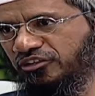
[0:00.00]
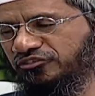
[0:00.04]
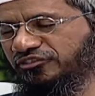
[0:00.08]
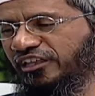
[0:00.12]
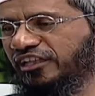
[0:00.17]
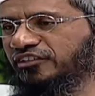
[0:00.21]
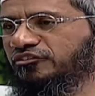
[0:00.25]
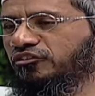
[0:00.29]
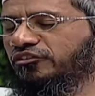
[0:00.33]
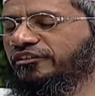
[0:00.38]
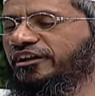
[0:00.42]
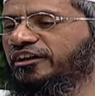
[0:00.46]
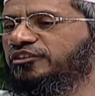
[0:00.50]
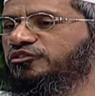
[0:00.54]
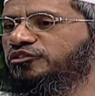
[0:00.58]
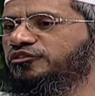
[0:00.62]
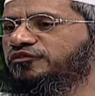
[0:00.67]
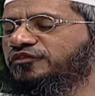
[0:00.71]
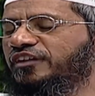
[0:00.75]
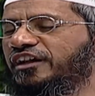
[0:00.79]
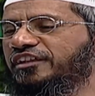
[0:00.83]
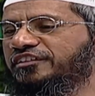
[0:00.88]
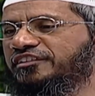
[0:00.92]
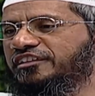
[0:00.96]
or so as long as you
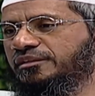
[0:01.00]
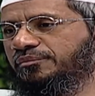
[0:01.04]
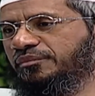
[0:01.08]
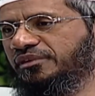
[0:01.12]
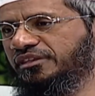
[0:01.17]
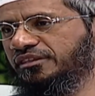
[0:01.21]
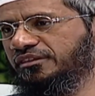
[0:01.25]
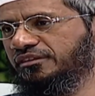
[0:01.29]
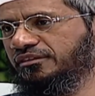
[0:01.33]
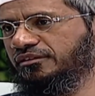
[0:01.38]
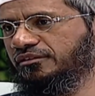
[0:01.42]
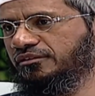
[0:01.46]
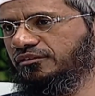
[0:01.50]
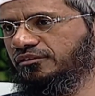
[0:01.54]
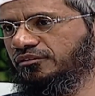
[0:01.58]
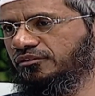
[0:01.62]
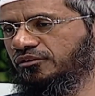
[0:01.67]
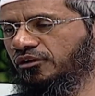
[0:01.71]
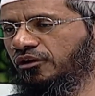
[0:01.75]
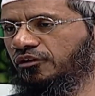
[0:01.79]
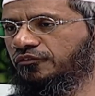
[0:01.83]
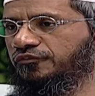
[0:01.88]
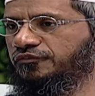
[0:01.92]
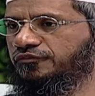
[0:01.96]
fast in the month
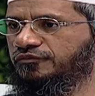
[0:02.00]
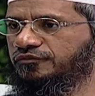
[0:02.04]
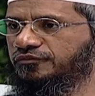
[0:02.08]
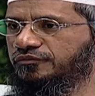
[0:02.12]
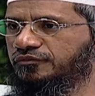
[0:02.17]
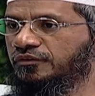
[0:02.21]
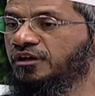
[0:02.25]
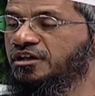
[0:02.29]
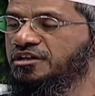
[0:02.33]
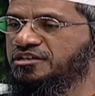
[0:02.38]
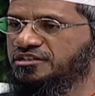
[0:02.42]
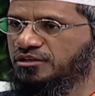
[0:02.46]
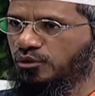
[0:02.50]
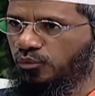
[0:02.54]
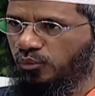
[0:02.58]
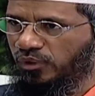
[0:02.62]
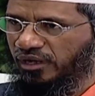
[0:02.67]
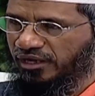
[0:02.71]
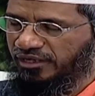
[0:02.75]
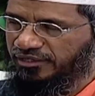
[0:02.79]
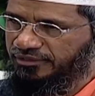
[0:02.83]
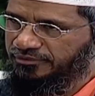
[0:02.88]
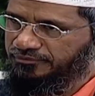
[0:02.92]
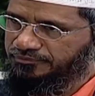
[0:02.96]
of
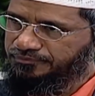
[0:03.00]
Shawwal.